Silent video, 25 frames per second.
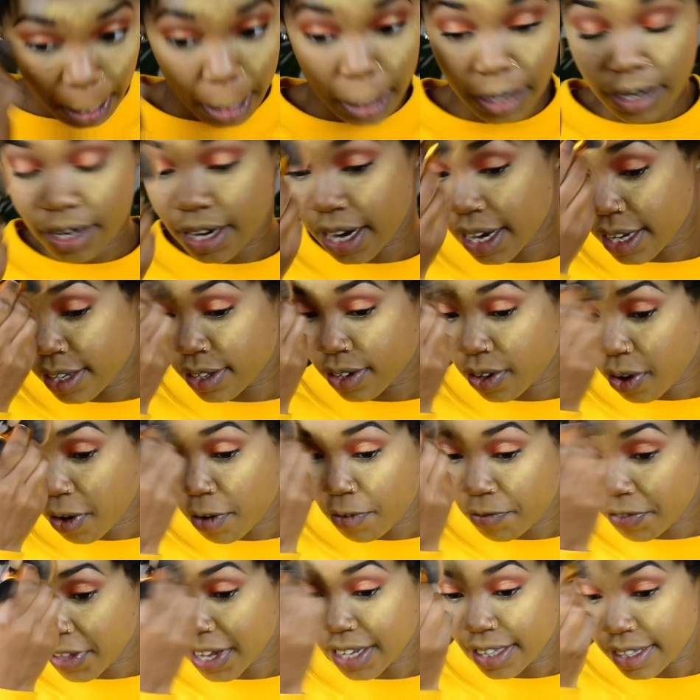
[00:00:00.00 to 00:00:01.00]
dust
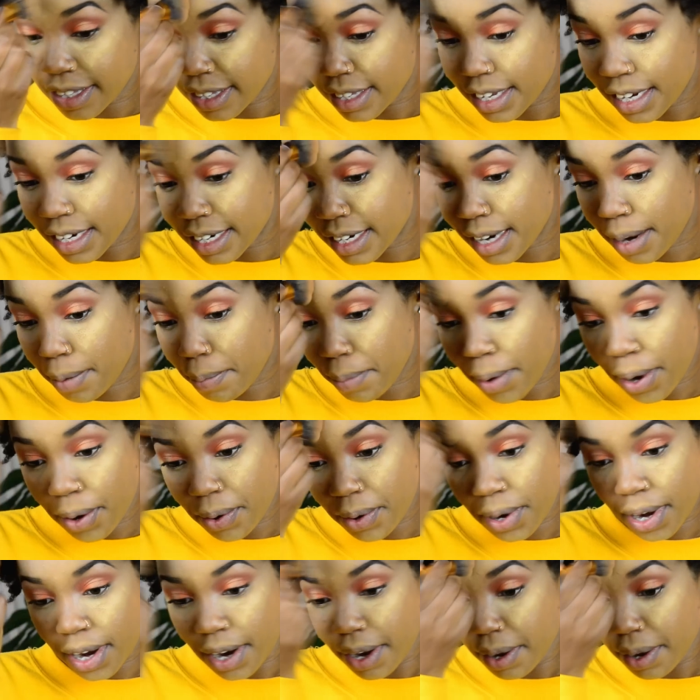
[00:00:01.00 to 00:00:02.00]
off that setting
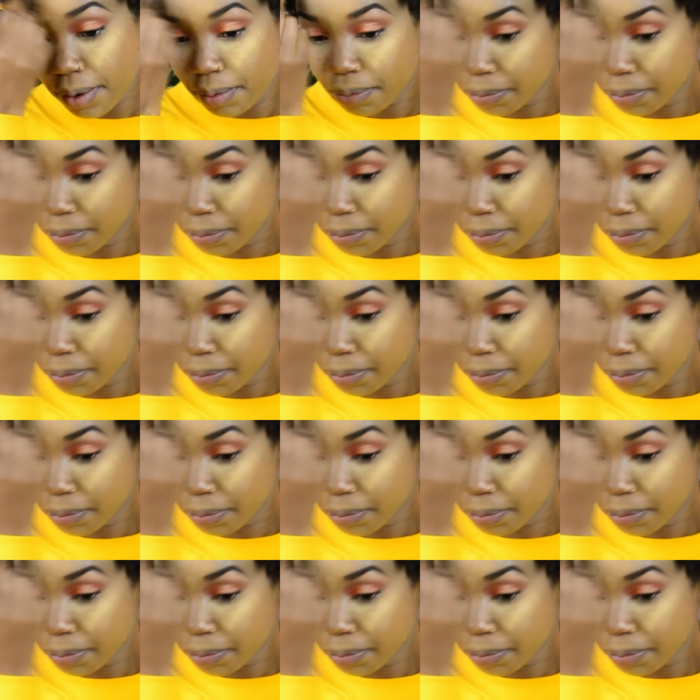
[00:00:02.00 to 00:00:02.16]
powder,